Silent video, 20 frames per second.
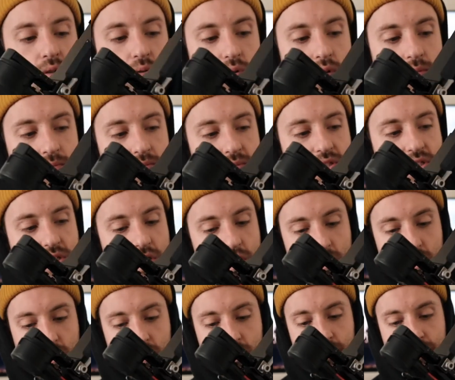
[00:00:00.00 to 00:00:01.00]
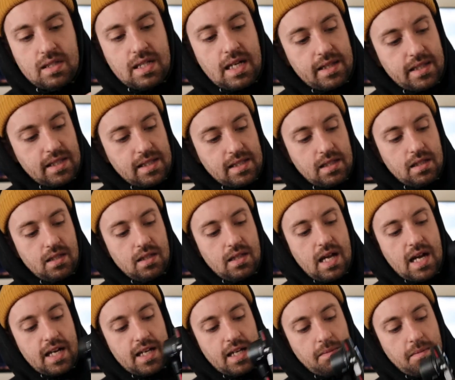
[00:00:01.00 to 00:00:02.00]
cool. So it's got these little
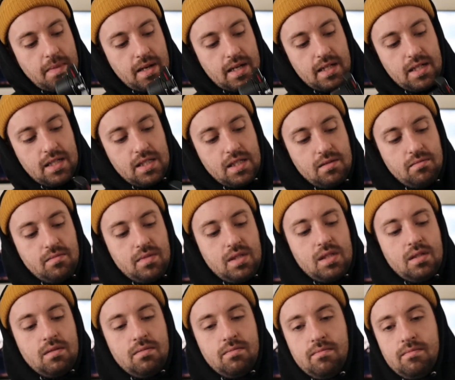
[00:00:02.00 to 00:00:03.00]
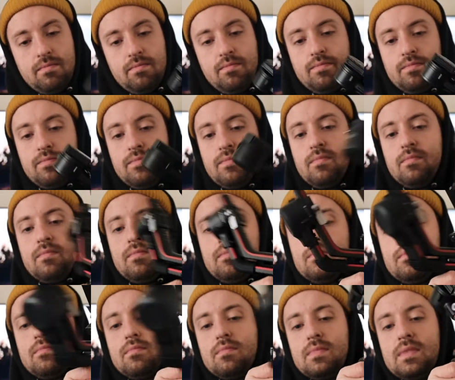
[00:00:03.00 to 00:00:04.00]
locking mechanisms.
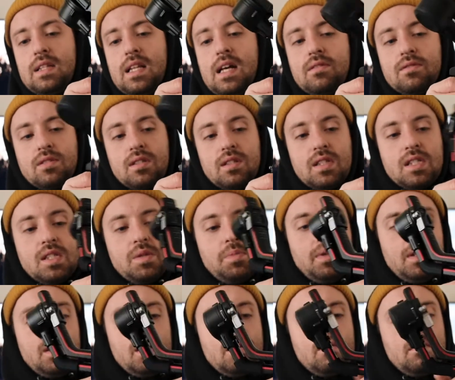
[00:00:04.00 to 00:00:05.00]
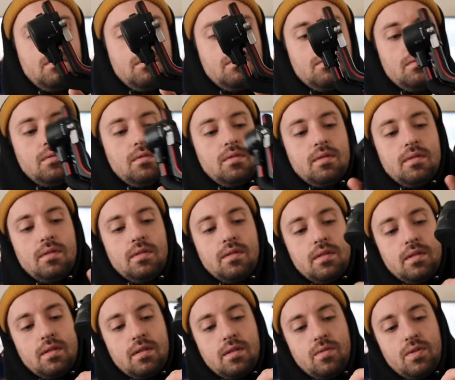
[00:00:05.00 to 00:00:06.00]
Now it's gonna spin.
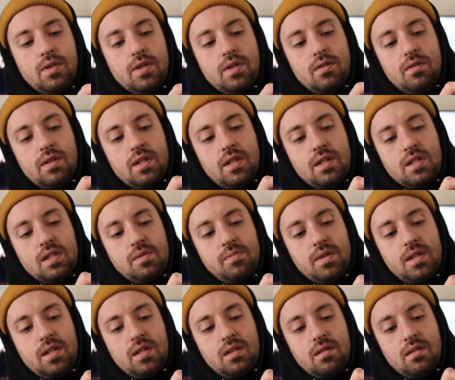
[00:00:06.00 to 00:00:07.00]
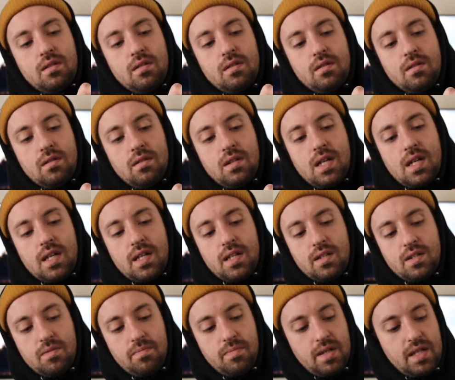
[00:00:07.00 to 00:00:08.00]
When you don't need it to spin, you lock it
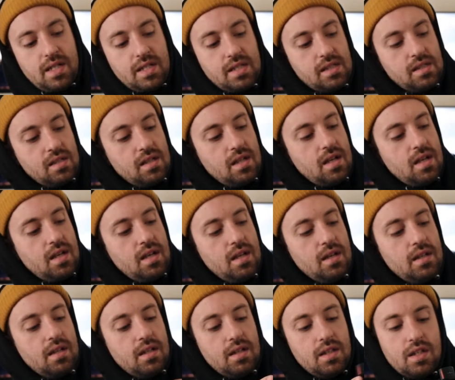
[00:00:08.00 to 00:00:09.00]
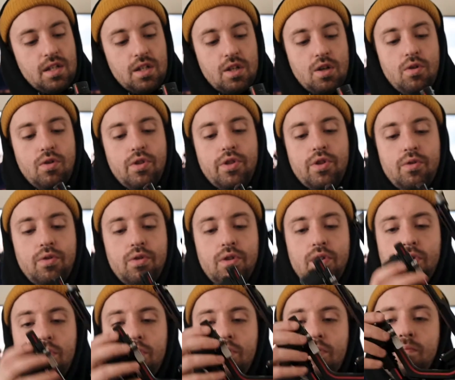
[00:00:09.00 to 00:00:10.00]
into place, and then go through the
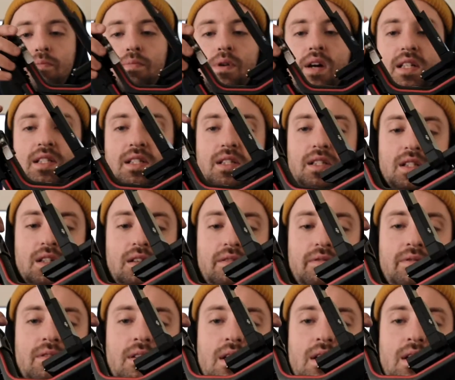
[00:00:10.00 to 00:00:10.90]
whole process of